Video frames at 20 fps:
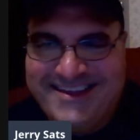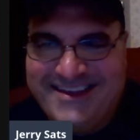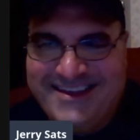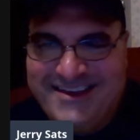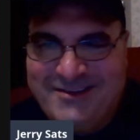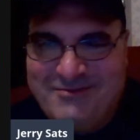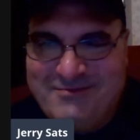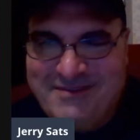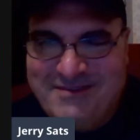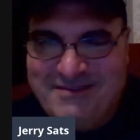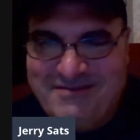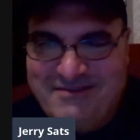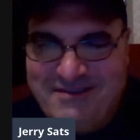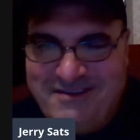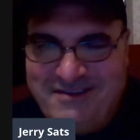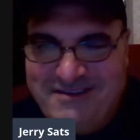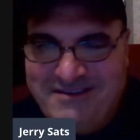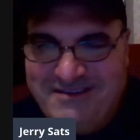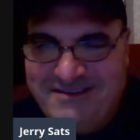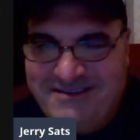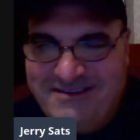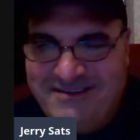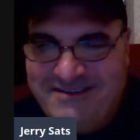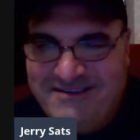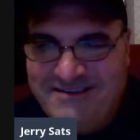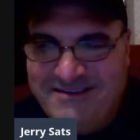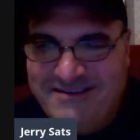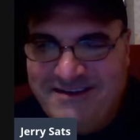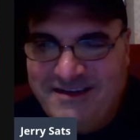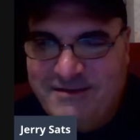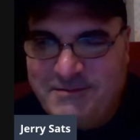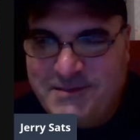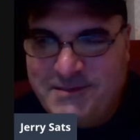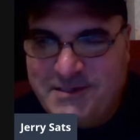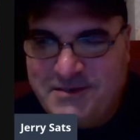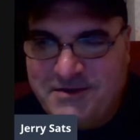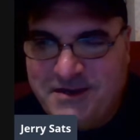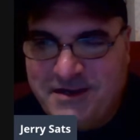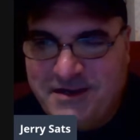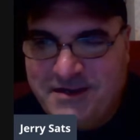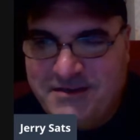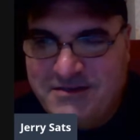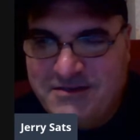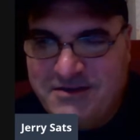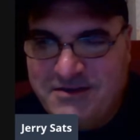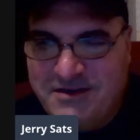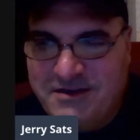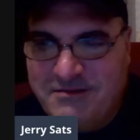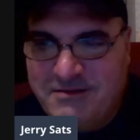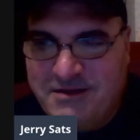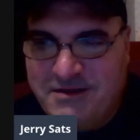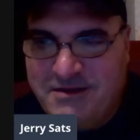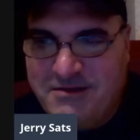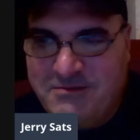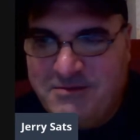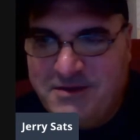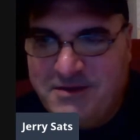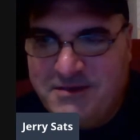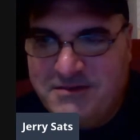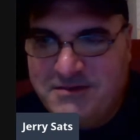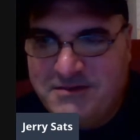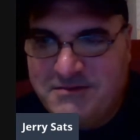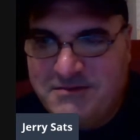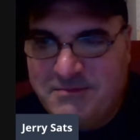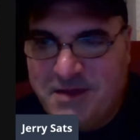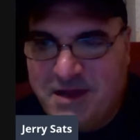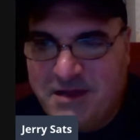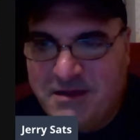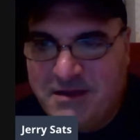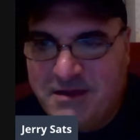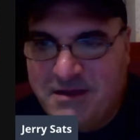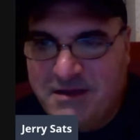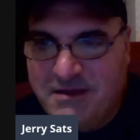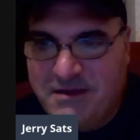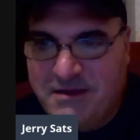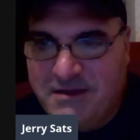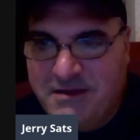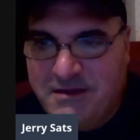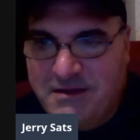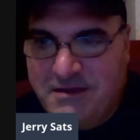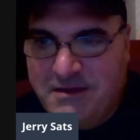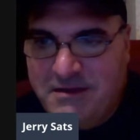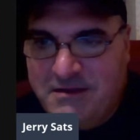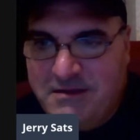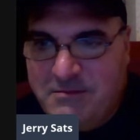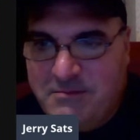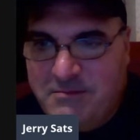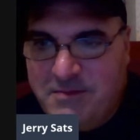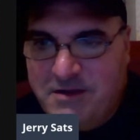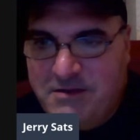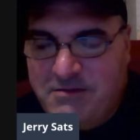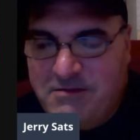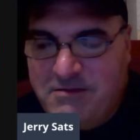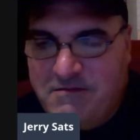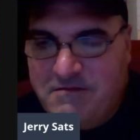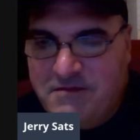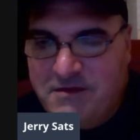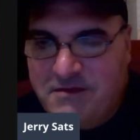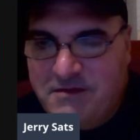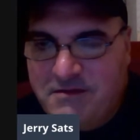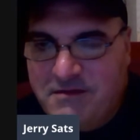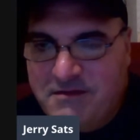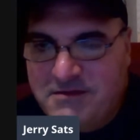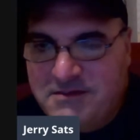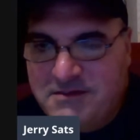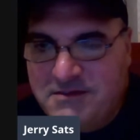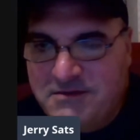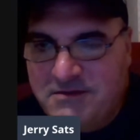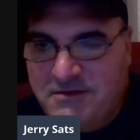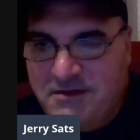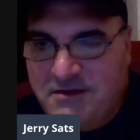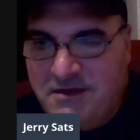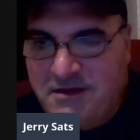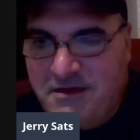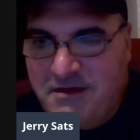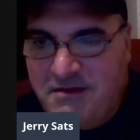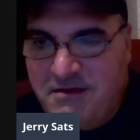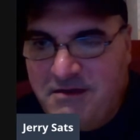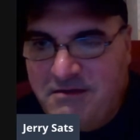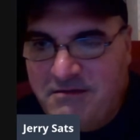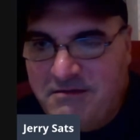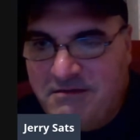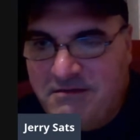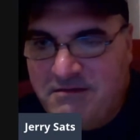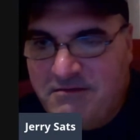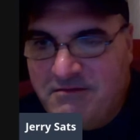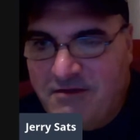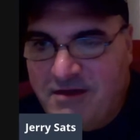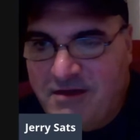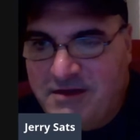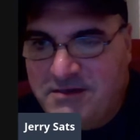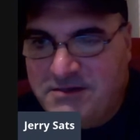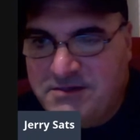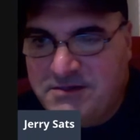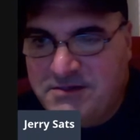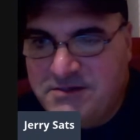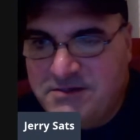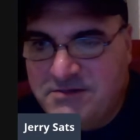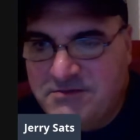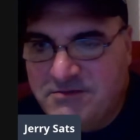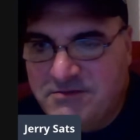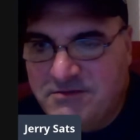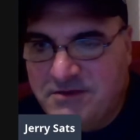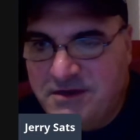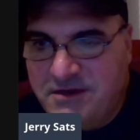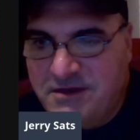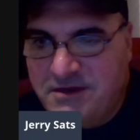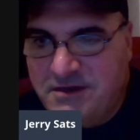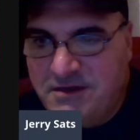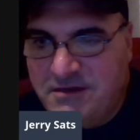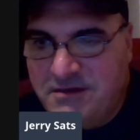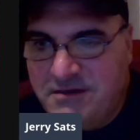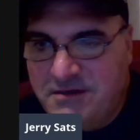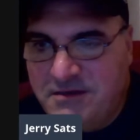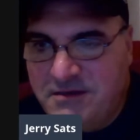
It'll be fun. Amsterdam train hub is smack in the middle of an industrial area. Great stream.